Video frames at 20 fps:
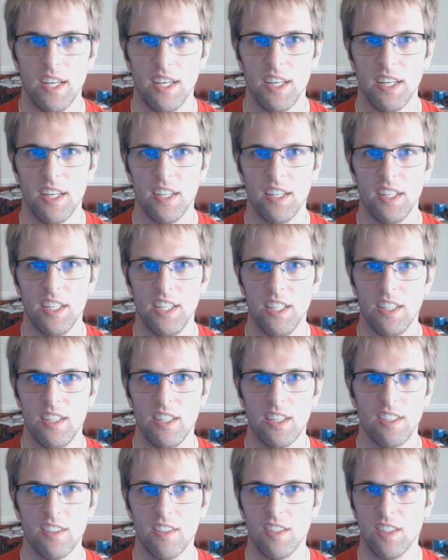and he
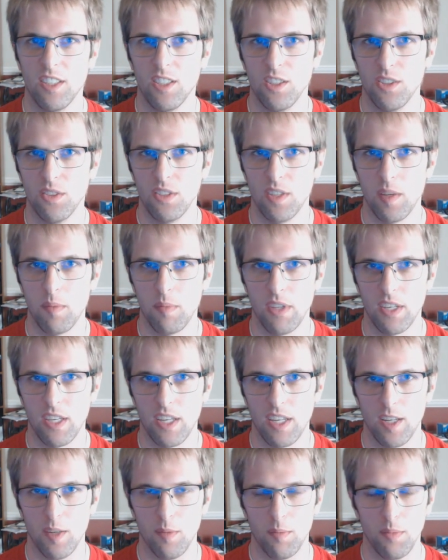thinks he can do something
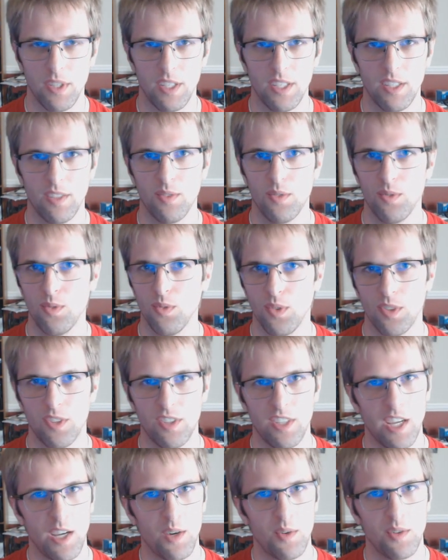to help me. We'll
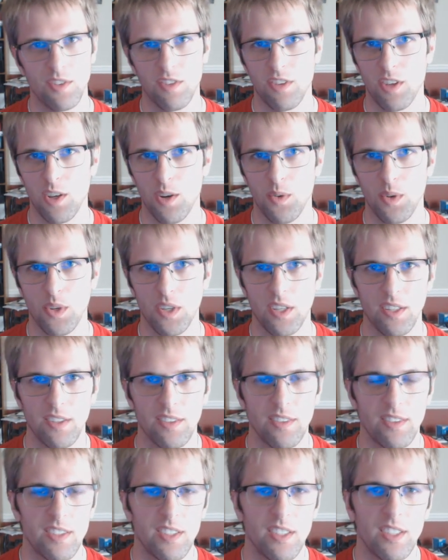see how it's going.
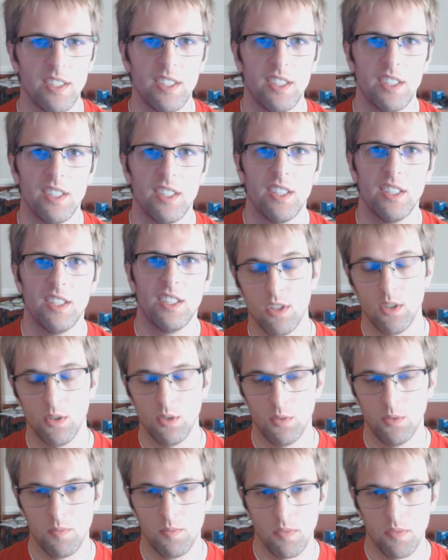
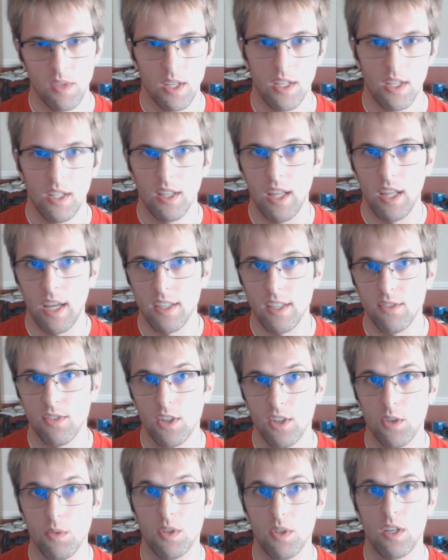So last
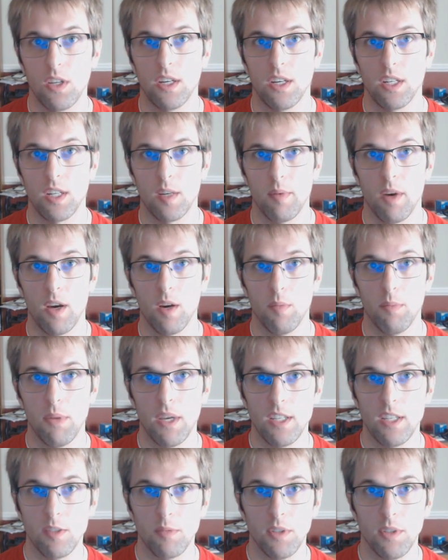video we talked about
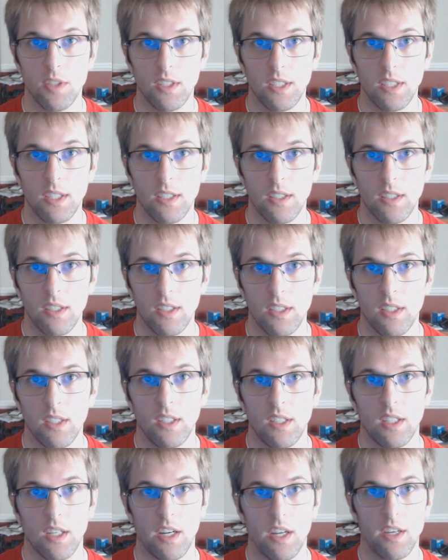base building,
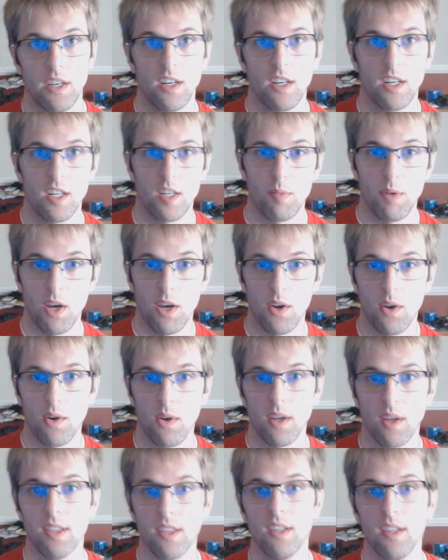and I talked about
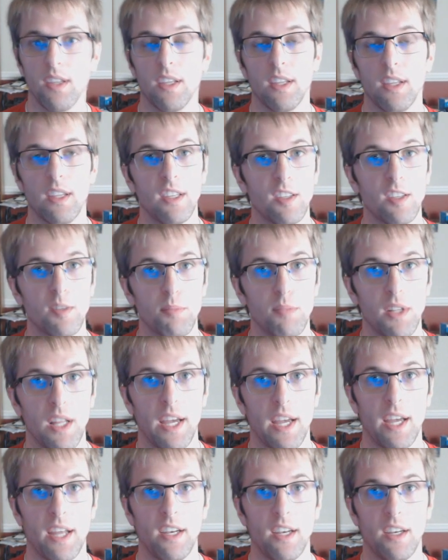how I had this
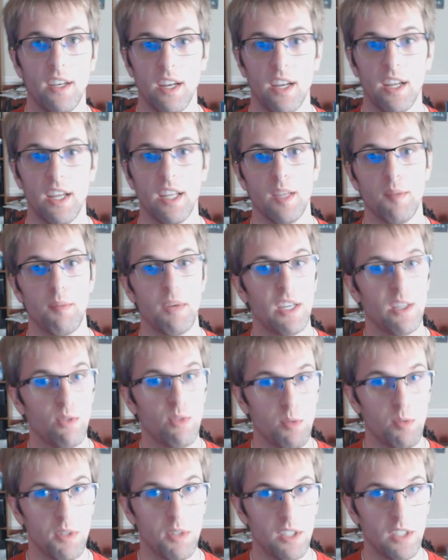plan and the
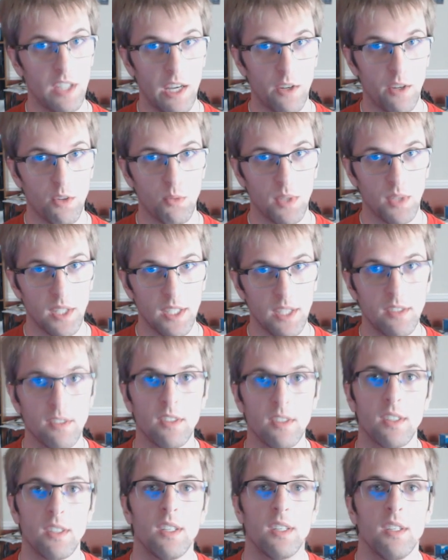base would build out in
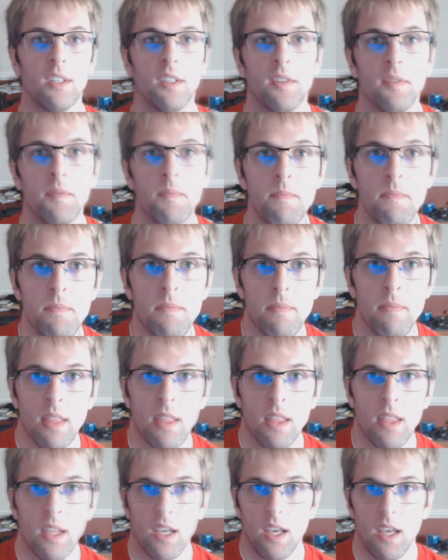rings.
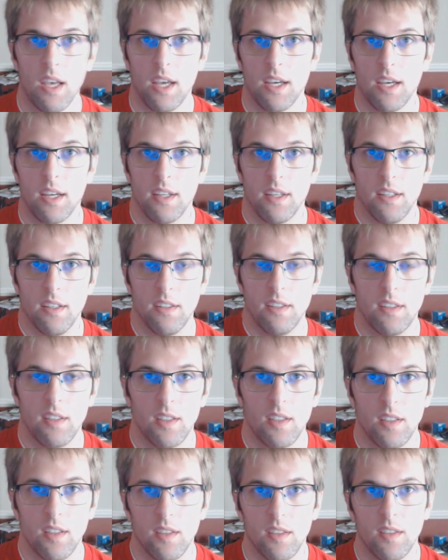And
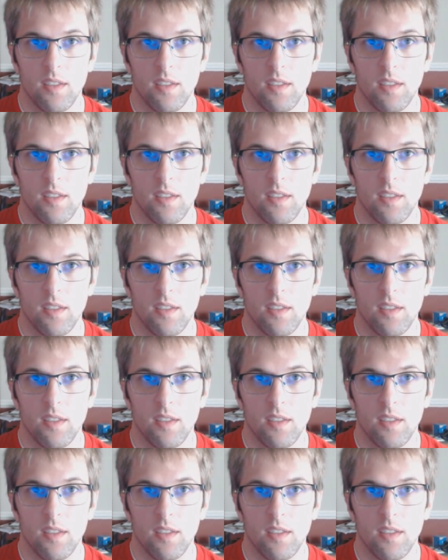